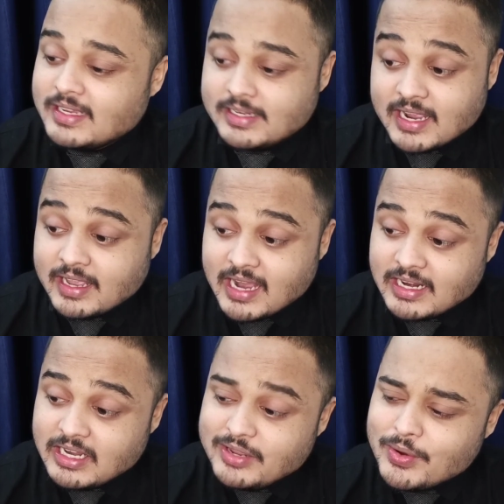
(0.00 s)
Young
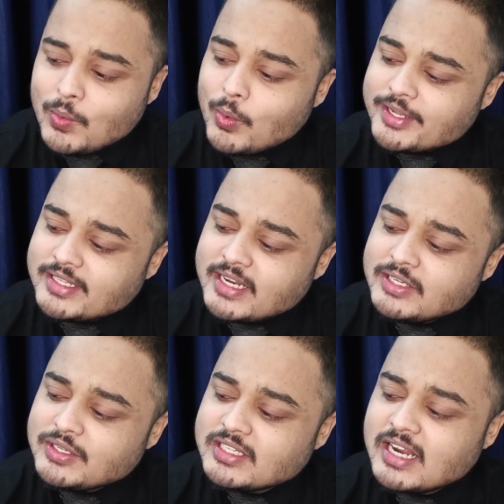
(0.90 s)
Galileo was
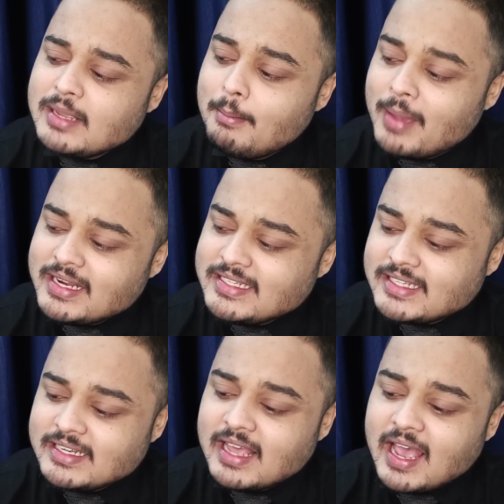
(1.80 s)
sent to study
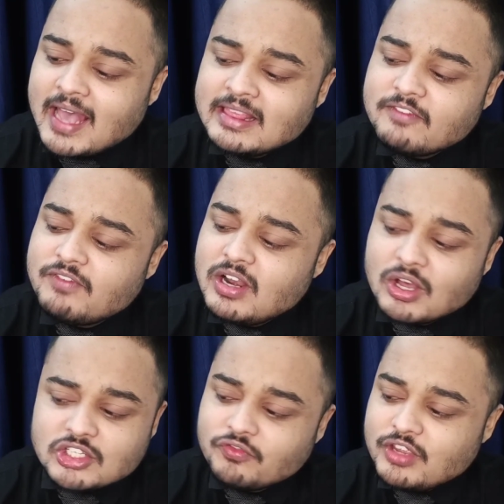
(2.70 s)
medicine and the
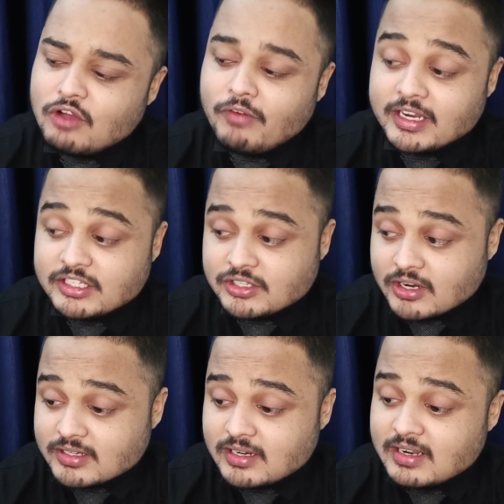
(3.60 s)
philosophy of
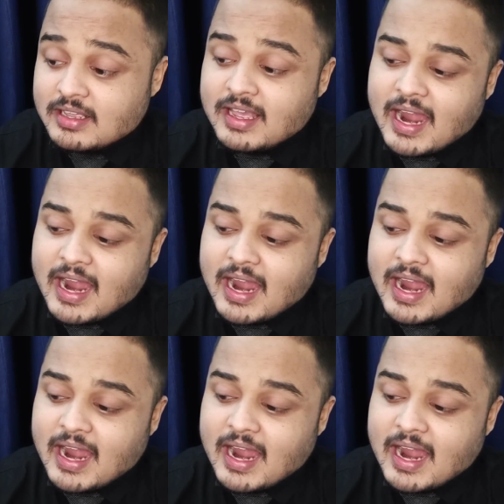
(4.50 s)
Aristotle